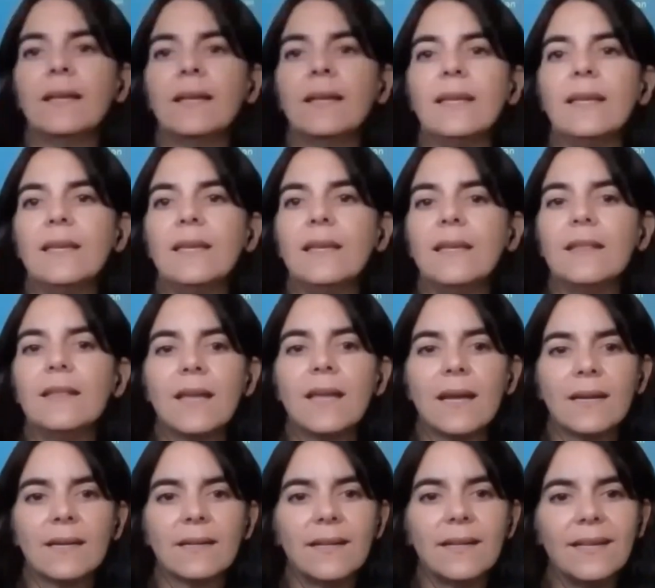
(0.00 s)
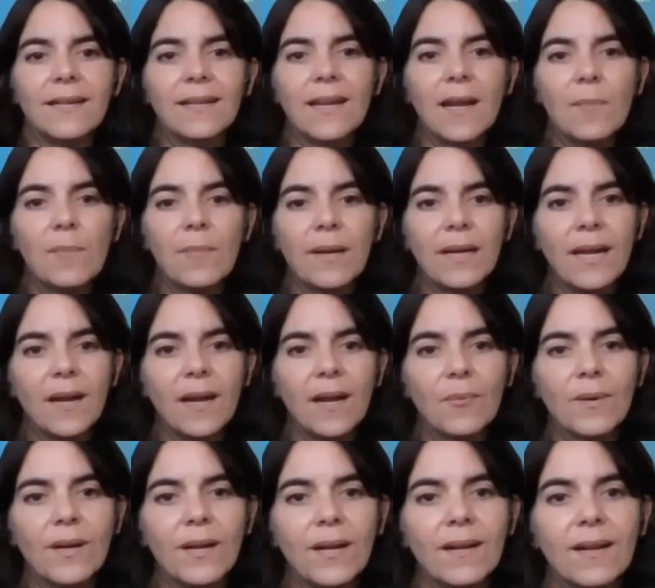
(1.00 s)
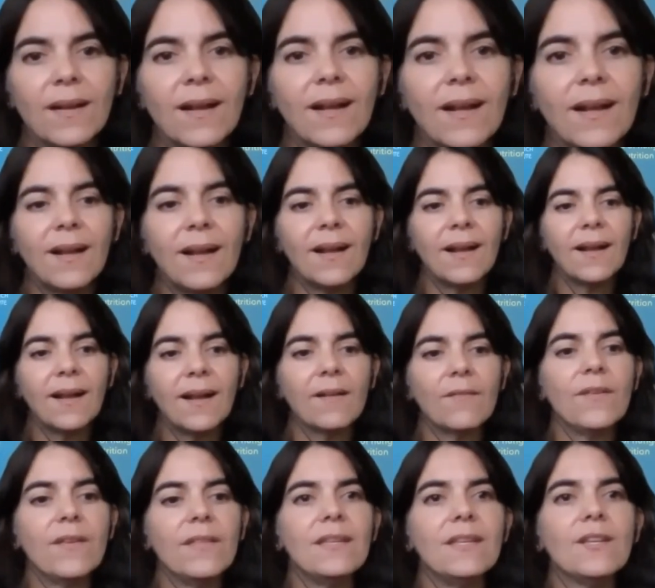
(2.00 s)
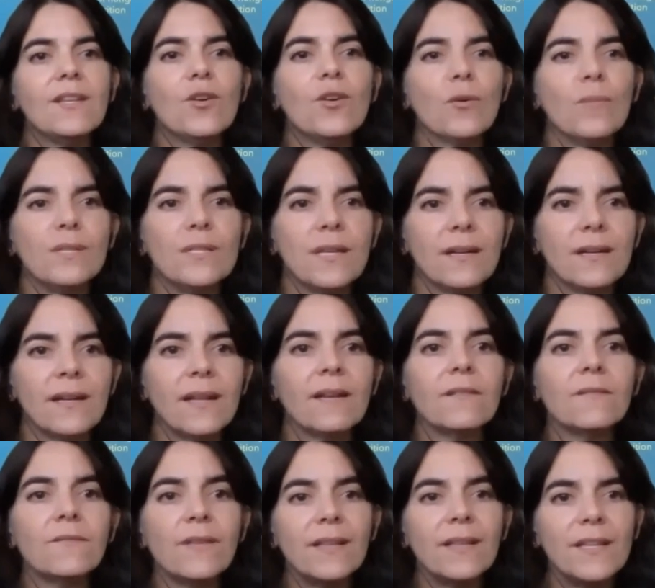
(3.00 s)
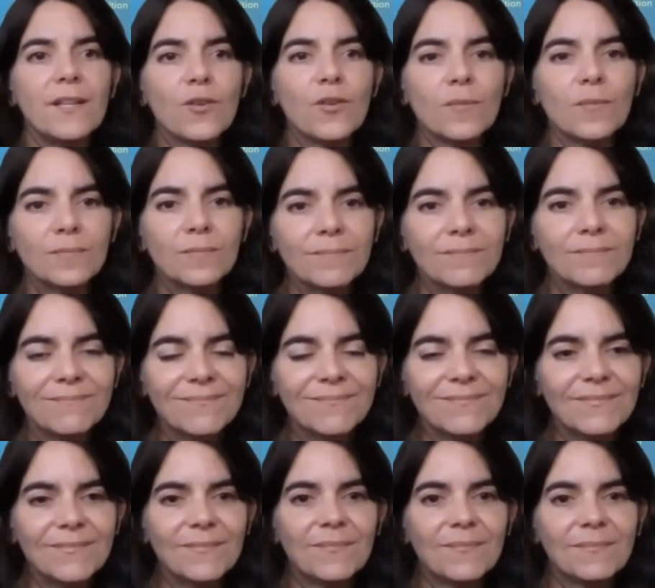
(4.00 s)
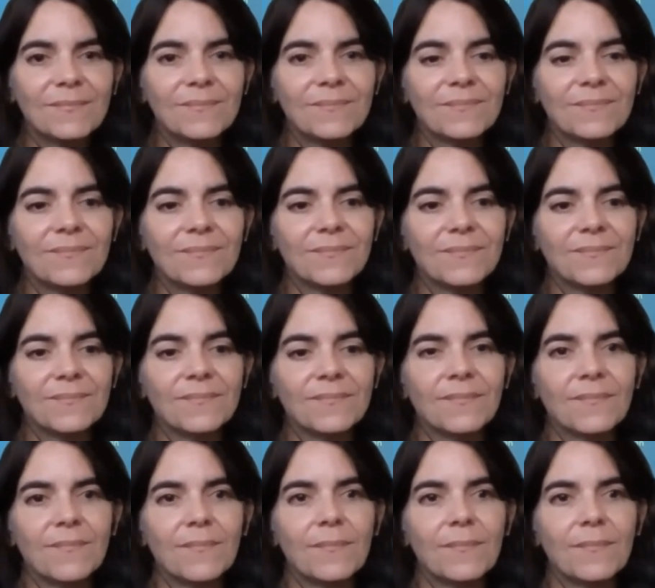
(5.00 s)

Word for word: here and to give the floor to Federico Villarreal. Federico, the floor is yours.